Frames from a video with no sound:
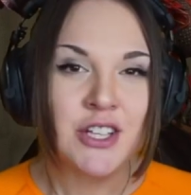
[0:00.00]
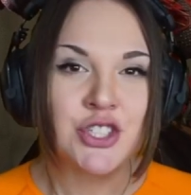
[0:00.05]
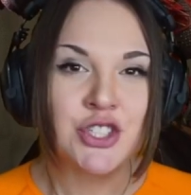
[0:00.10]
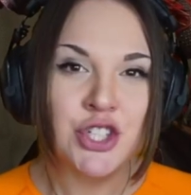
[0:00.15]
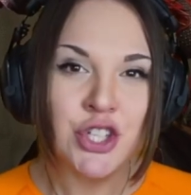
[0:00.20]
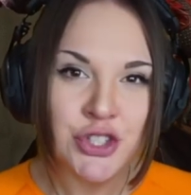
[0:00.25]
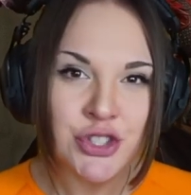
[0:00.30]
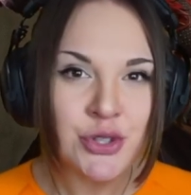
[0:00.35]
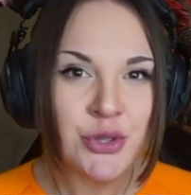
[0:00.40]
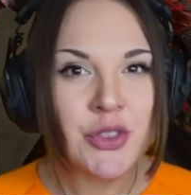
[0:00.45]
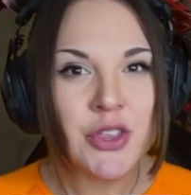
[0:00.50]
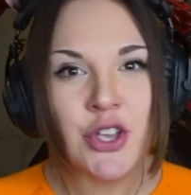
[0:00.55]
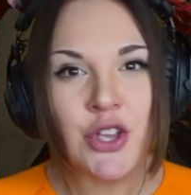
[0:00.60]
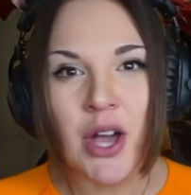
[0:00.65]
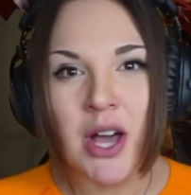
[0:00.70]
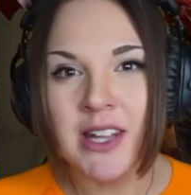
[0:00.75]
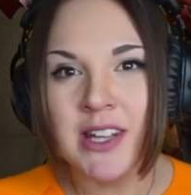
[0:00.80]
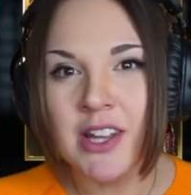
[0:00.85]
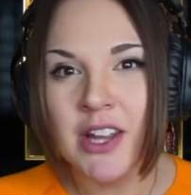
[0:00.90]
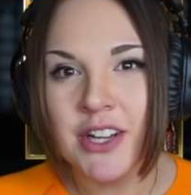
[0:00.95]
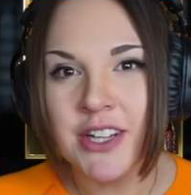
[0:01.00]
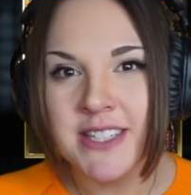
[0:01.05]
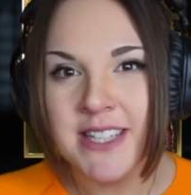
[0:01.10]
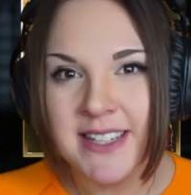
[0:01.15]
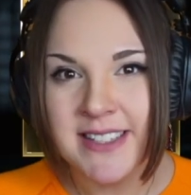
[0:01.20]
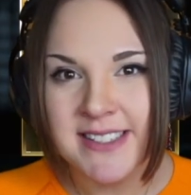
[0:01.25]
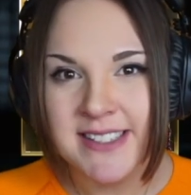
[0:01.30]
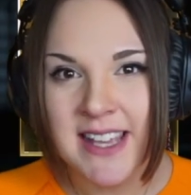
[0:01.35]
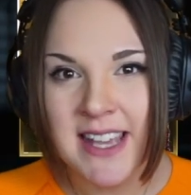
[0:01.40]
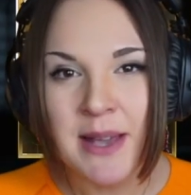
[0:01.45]
Just so that you unlock
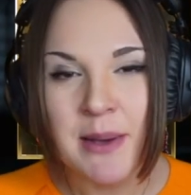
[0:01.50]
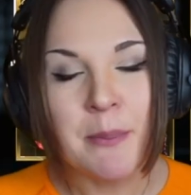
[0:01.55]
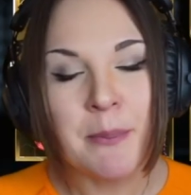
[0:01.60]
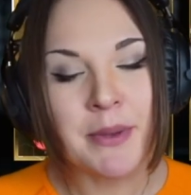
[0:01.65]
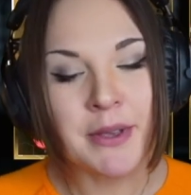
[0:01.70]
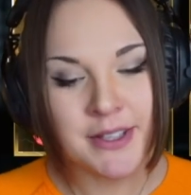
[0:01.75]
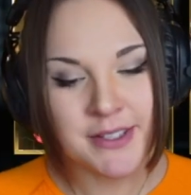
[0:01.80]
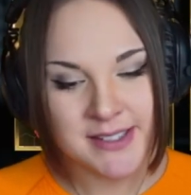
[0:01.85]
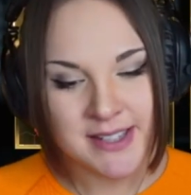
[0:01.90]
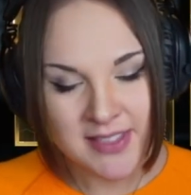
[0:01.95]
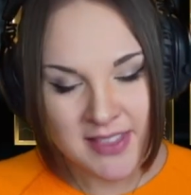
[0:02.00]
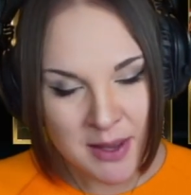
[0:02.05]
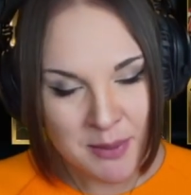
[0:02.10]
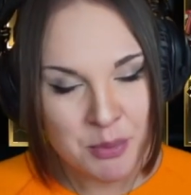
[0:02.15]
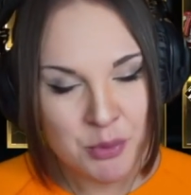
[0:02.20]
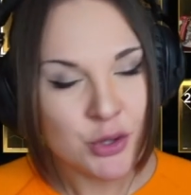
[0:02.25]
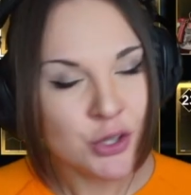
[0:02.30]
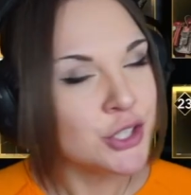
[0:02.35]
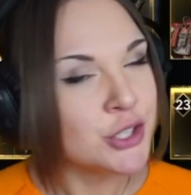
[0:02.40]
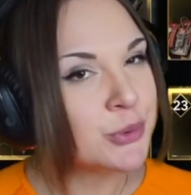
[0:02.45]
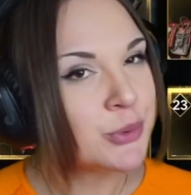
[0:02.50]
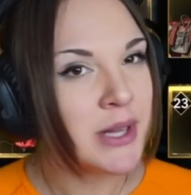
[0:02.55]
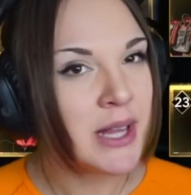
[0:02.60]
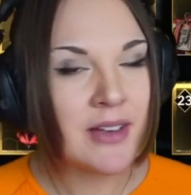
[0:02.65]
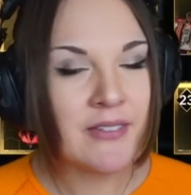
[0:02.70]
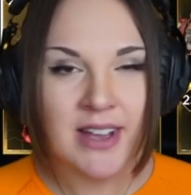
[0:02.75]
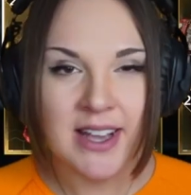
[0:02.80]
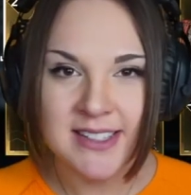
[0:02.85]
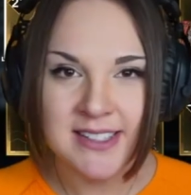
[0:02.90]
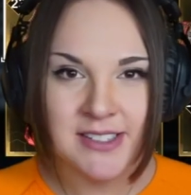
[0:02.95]
Yasuke, because at that point you will
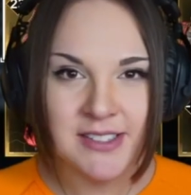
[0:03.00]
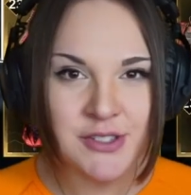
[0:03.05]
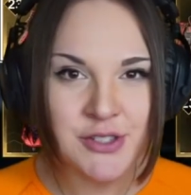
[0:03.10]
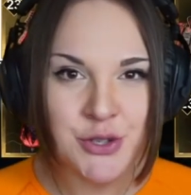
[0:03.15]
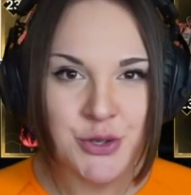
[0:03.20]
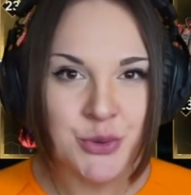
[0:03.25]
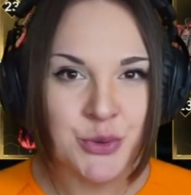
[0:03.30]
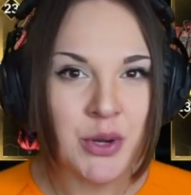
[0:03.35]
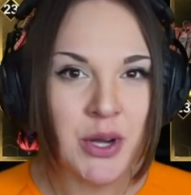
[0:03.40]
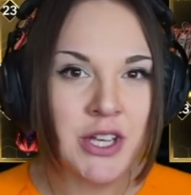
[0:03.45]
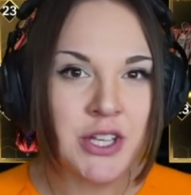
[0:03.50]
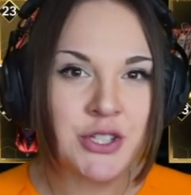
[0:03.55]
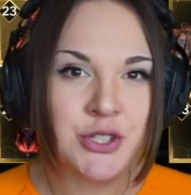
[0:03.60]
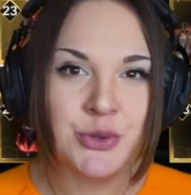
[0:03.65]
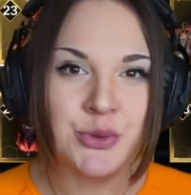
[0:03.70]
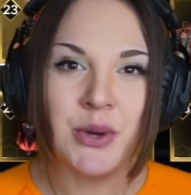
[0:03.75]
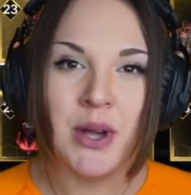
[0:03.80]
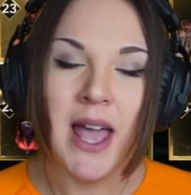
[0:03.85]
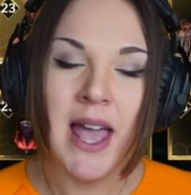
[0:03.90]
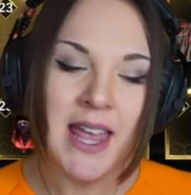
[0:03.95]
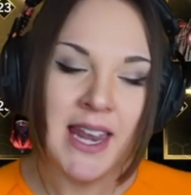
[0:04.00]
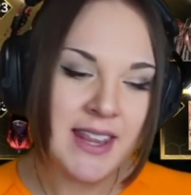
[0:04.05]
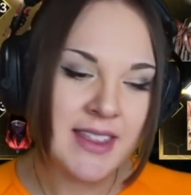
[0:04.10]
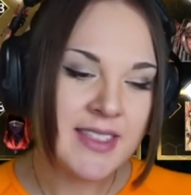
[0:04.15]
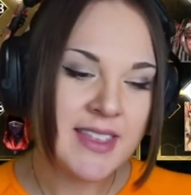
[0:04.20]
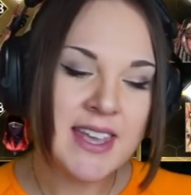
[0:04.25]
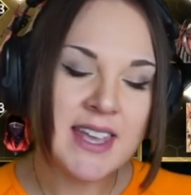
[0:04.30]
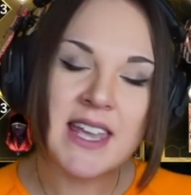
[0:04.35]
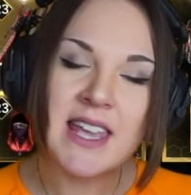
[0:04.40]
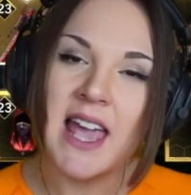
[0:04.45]
have access to do
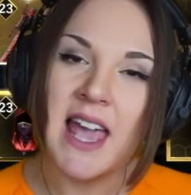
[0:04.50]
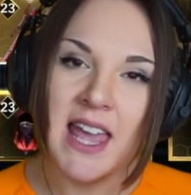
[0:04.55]
anything,